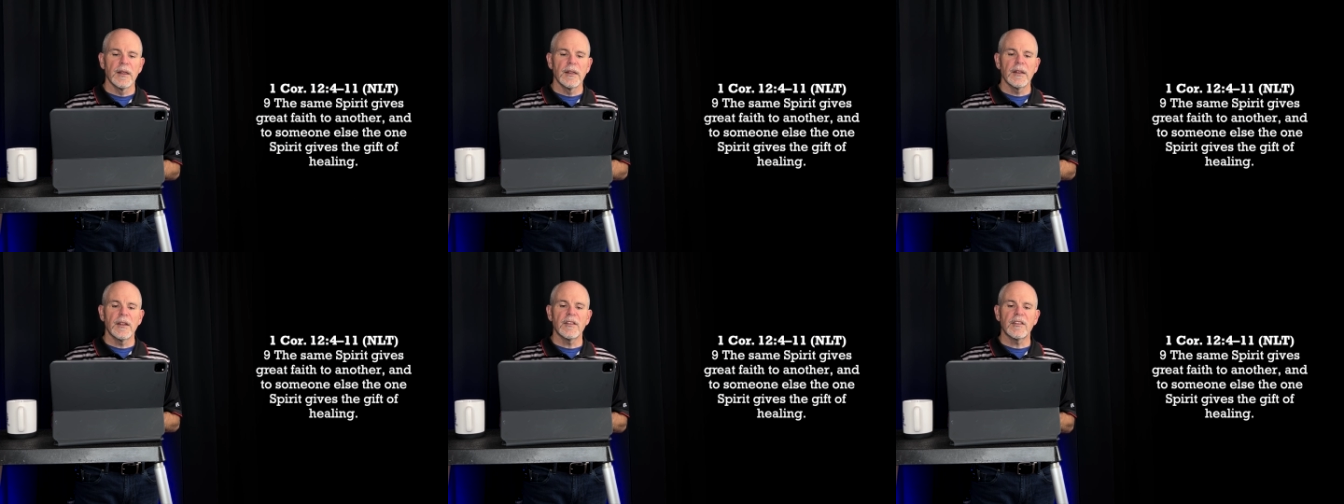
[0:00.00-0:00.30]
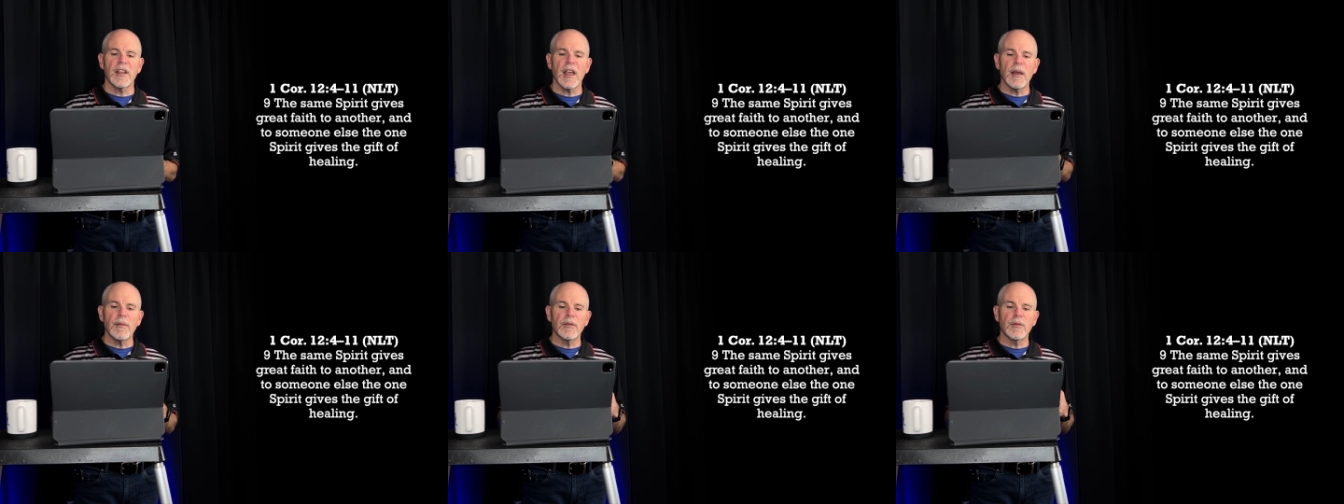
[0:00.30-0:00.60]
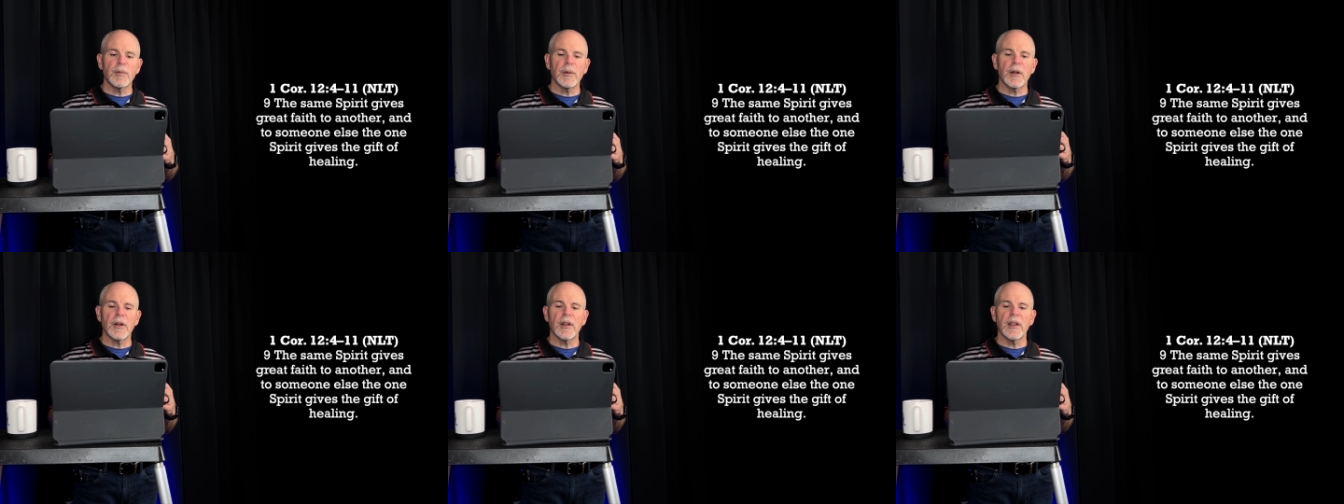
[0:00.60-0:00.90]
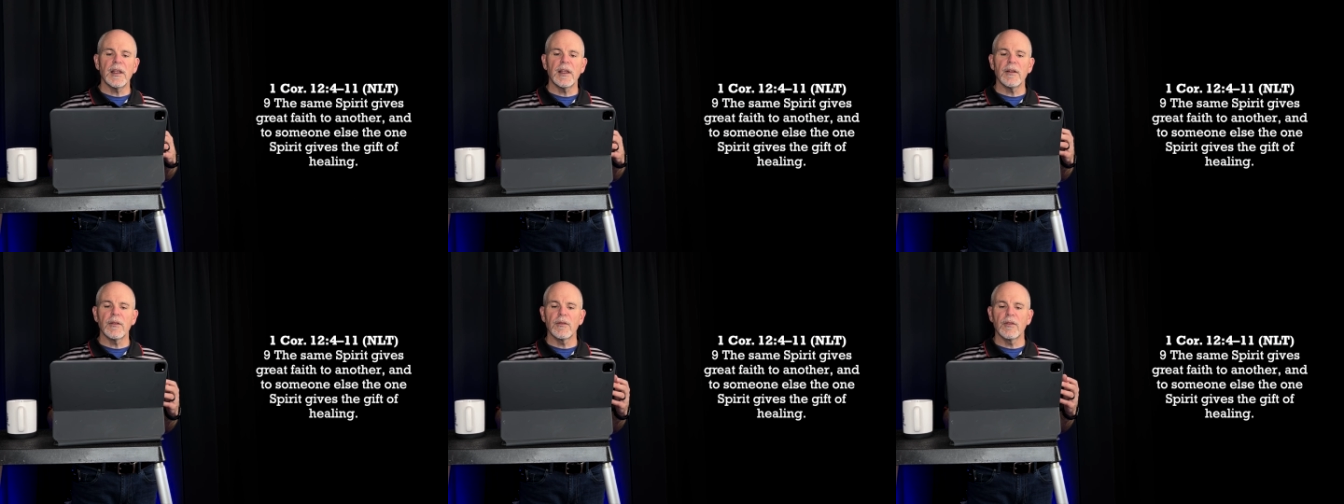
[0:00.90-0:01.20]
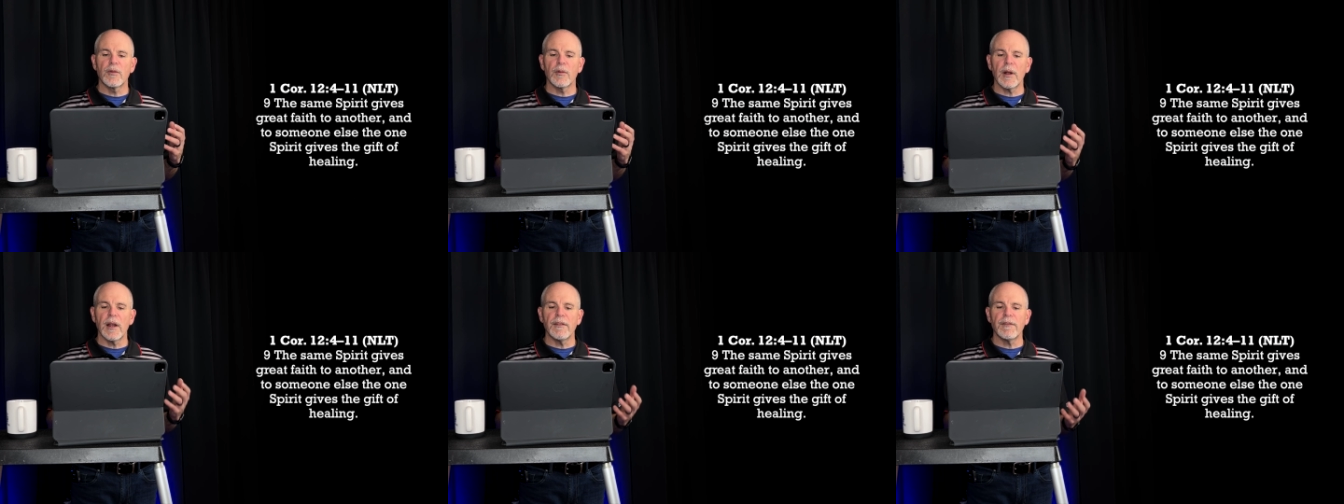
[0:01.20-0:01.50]
The same Spirit He gives
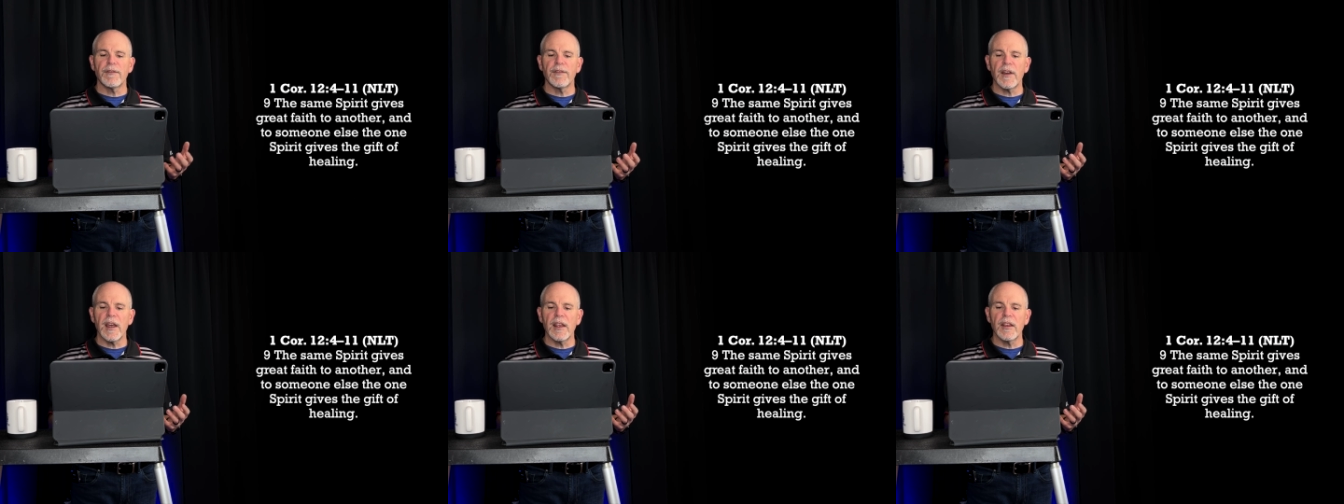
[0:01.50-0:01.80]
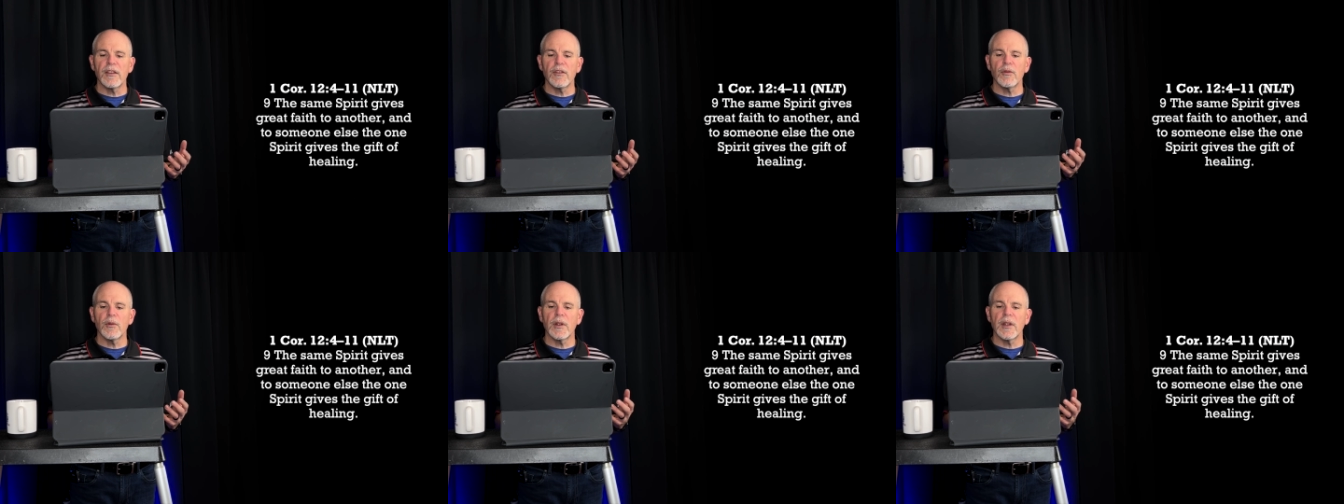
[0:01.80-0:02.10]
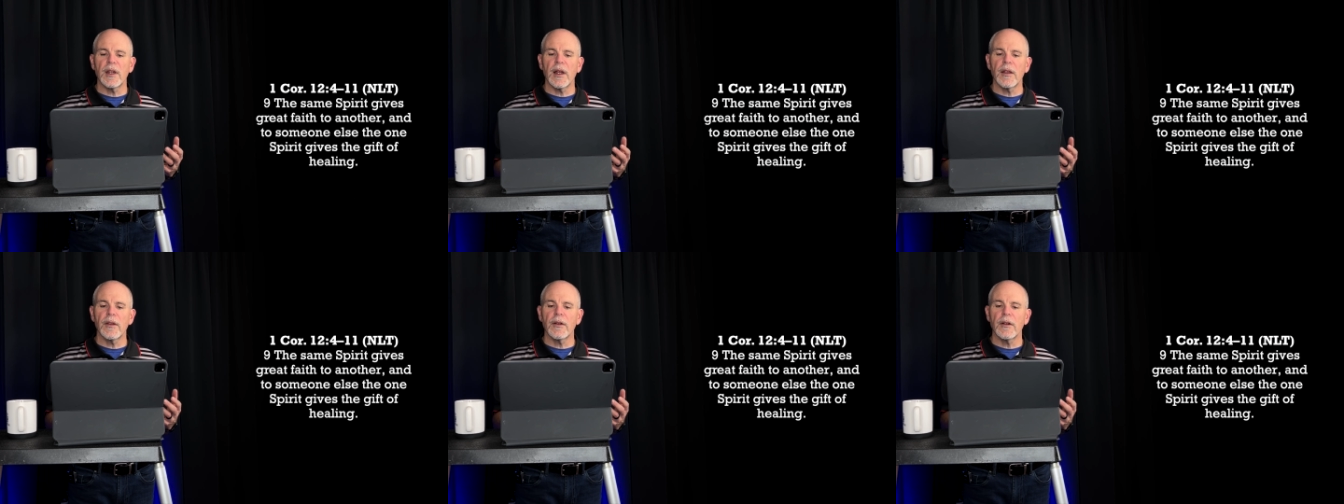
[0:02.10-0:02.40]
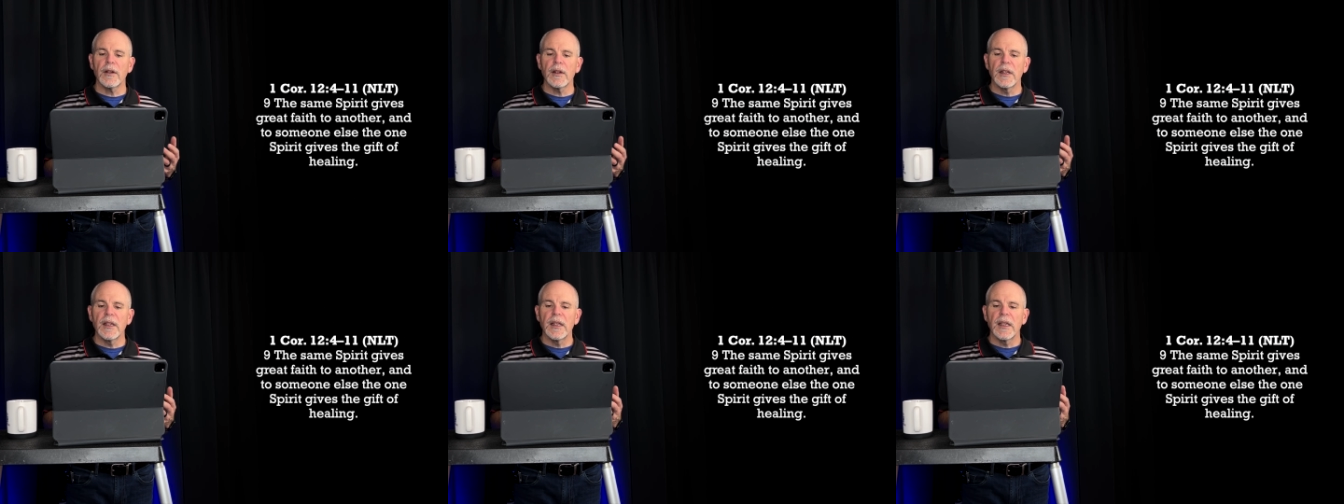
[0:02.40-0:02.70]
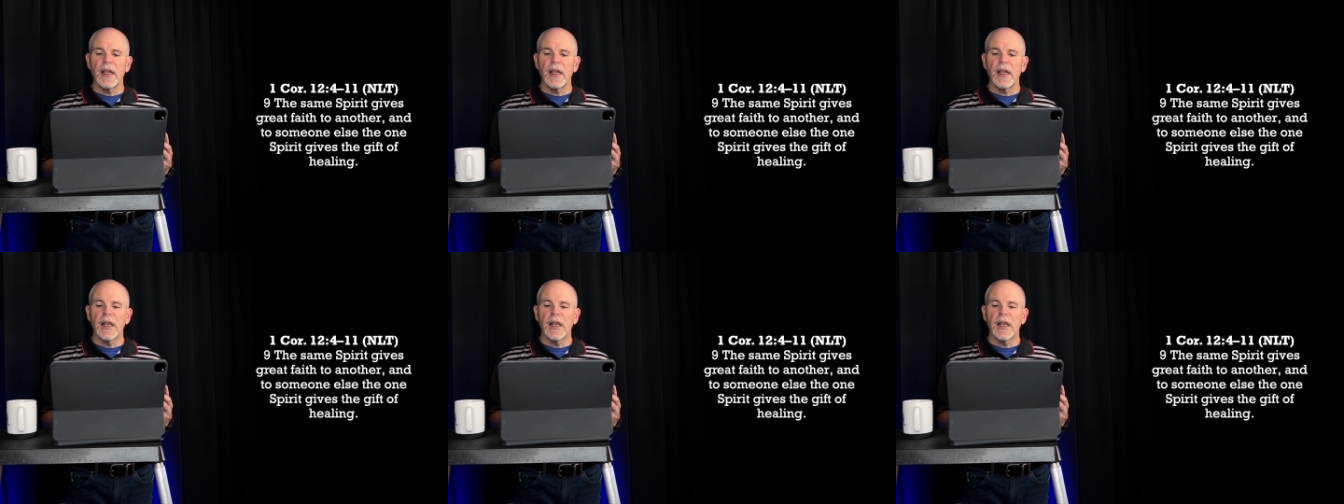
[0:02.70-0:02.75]
great faith to another,